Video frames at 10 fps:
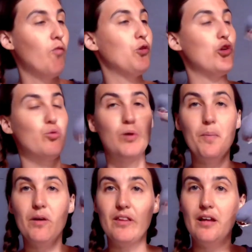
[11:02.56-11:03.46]
to swim
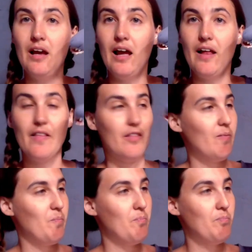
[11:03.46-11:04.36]
with
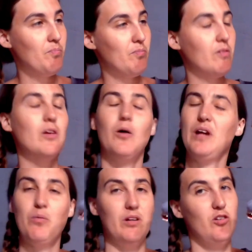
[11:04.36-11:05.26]
no,
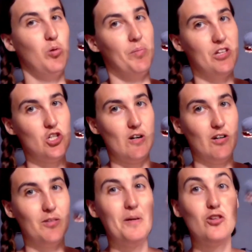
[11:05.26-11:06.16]
not really swim with the
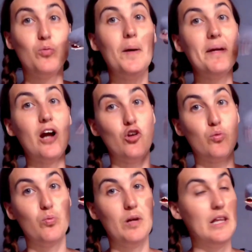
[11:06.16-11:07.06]
sharks, but swim in our
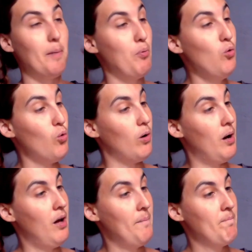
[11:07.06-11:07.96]
in the pool
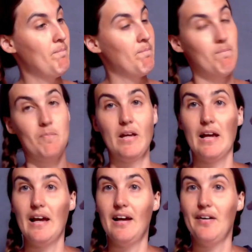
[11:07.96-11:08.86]

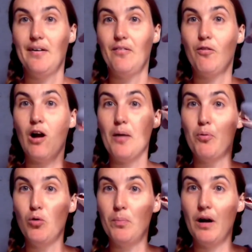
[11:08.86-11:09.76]
for our
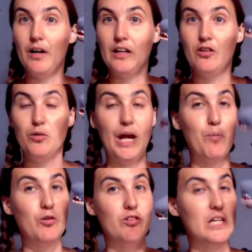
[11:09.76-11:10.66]
pool party. And
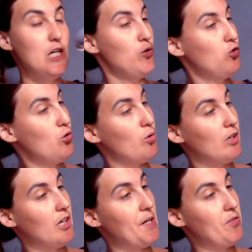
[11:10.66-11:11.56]
we'll see you soon.
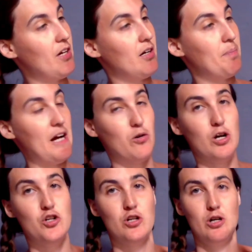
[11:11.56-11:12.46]
Can you say goodbye,
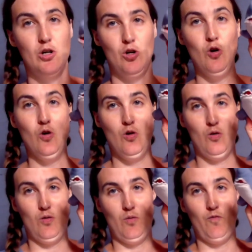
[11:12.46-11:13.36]
Crunch?
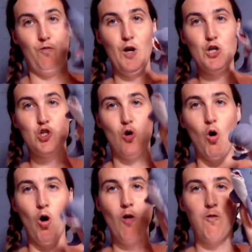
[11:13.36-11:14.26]
Fish
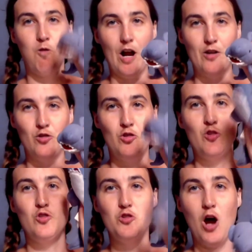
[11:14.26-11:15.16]
or friends,
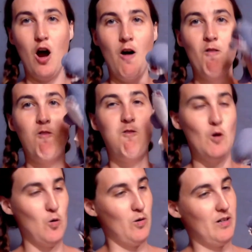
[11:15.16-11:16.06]
not
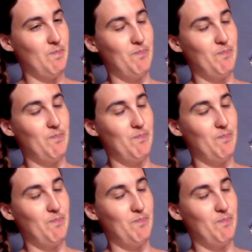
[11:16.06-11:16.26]
food.